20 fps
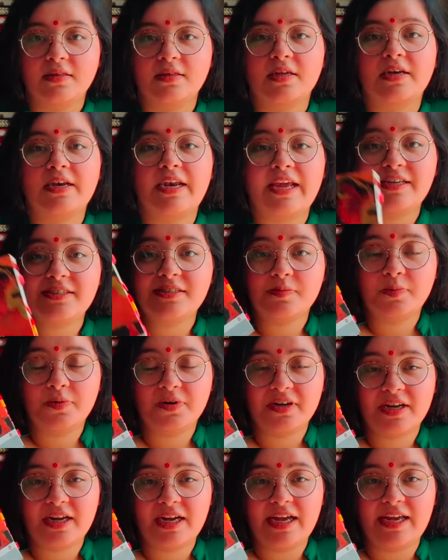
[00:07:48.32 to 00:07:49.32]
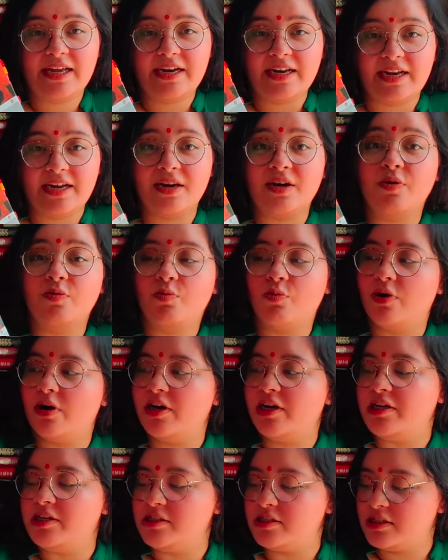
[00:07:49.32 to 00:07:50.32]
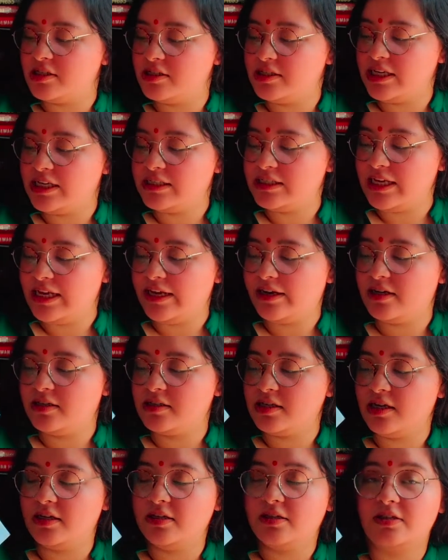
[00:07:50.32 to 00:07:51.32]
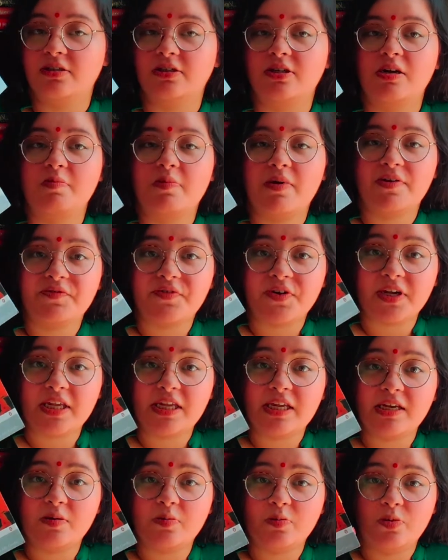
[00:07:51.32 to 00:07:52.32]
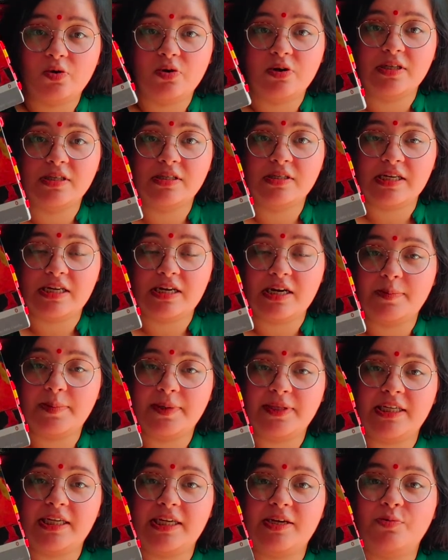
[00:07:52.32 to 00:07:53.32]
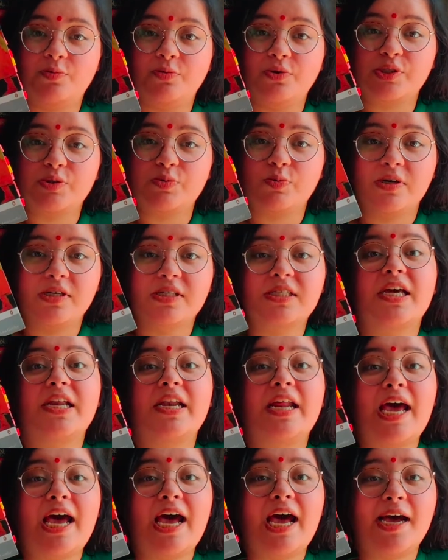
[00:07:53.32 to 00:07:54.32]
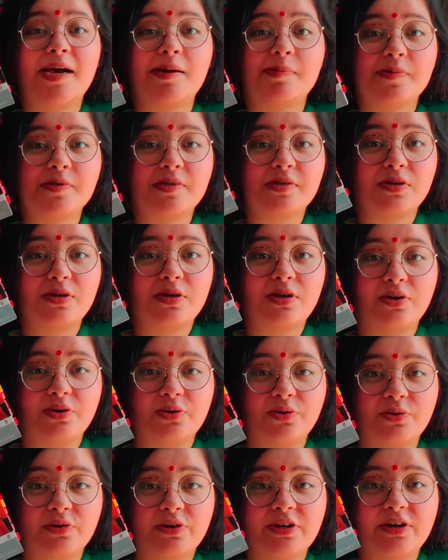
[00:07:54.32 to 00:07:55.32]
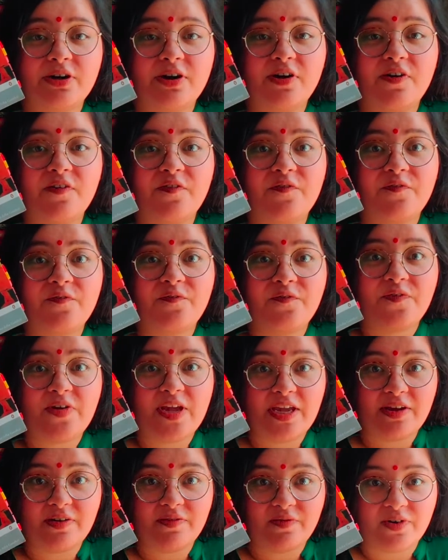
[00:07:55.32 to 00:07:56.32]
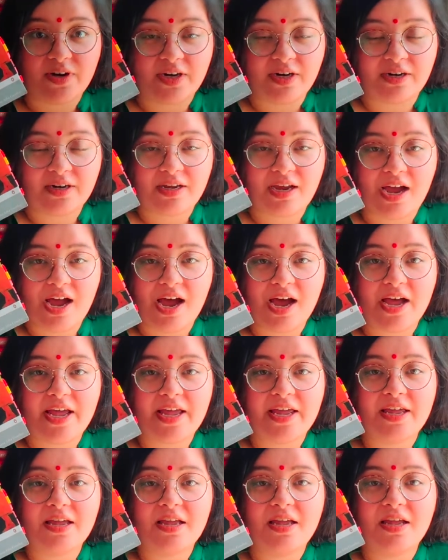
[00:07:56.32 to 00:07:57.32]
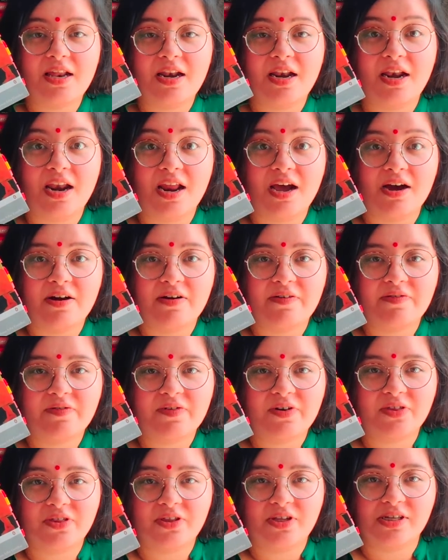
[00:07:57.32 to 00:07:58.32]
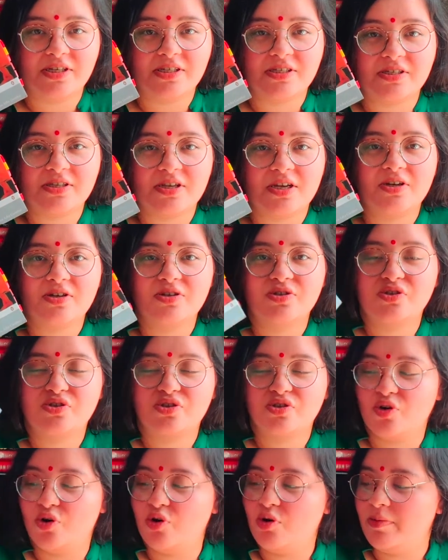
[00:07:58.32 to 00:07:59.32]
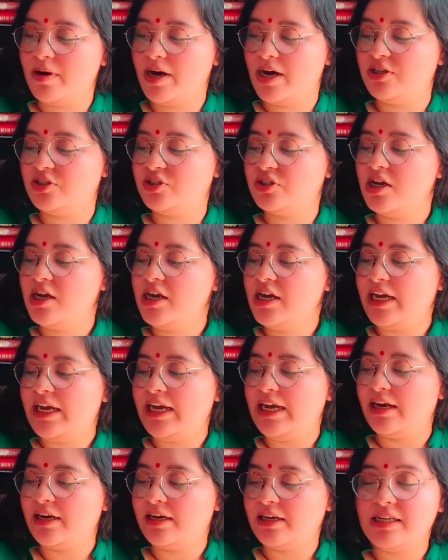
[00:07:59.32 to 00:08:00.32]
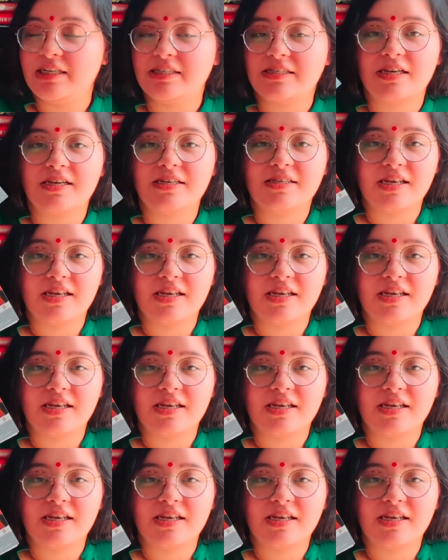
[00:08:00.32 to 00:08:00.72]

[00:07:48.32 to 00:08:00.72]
The next book I read was 6 Acres and a Third by Fakir, Mohan, Senapati, which was an absolute favorite. I loved this so much. It is a